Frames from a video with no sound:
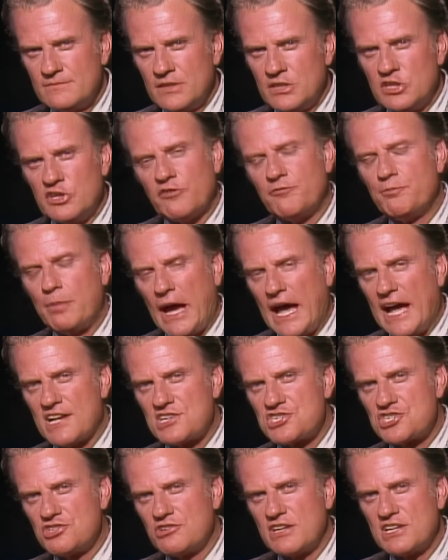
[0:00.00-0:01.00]
You've
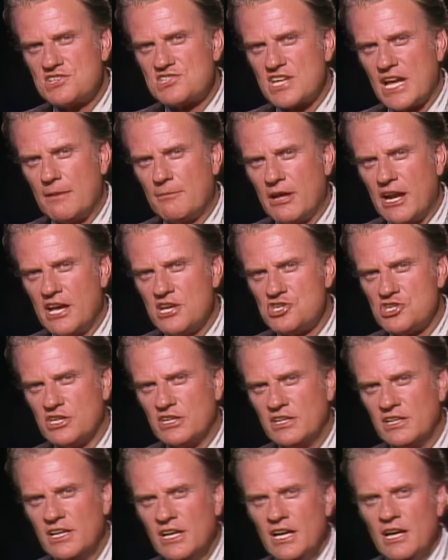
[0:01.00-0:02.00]
passed your
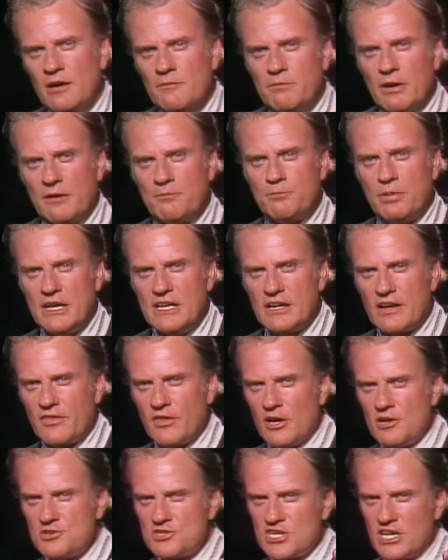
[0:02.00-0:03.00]
examination. But Peter,
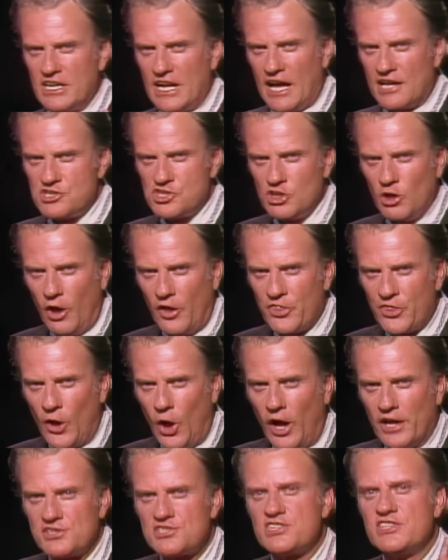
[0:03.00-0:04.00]
those are not your
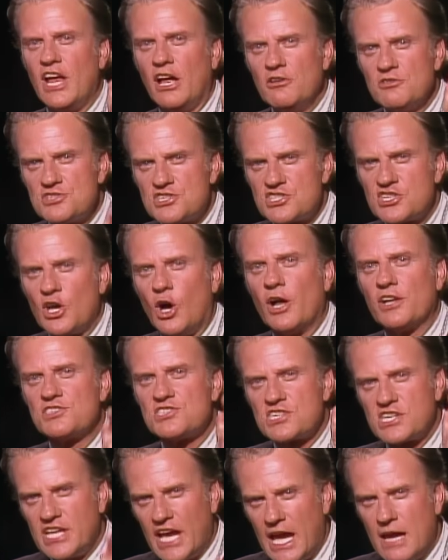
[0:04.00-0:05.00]
thoughts. Those
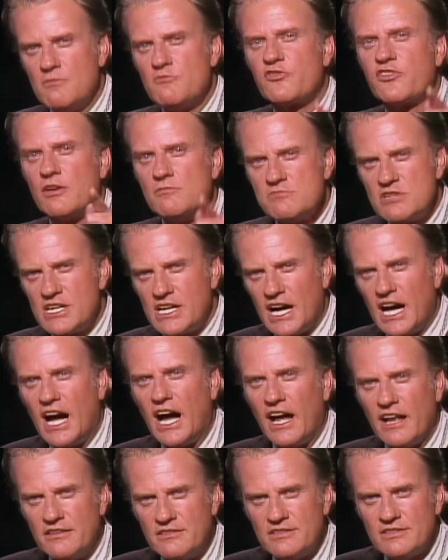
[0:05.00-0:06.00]
thoughts came from
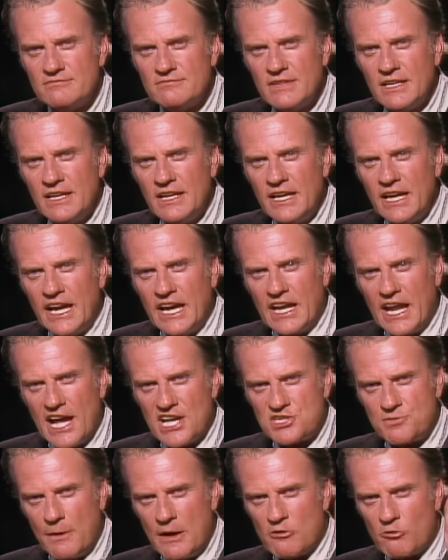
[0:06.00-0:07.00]
God. It
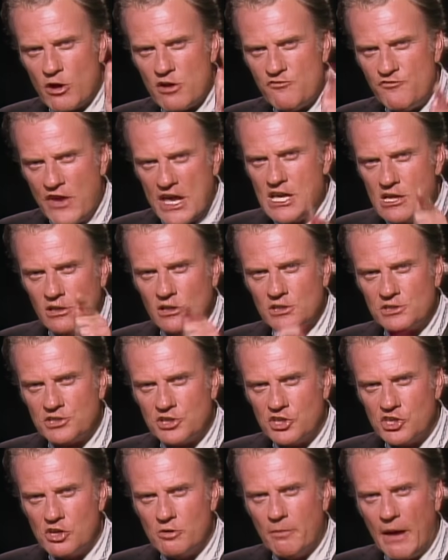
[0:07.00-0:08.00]
has been revealed
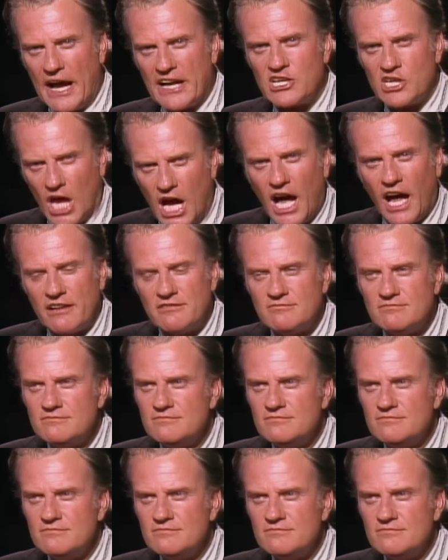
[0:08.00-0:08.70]
to you by God."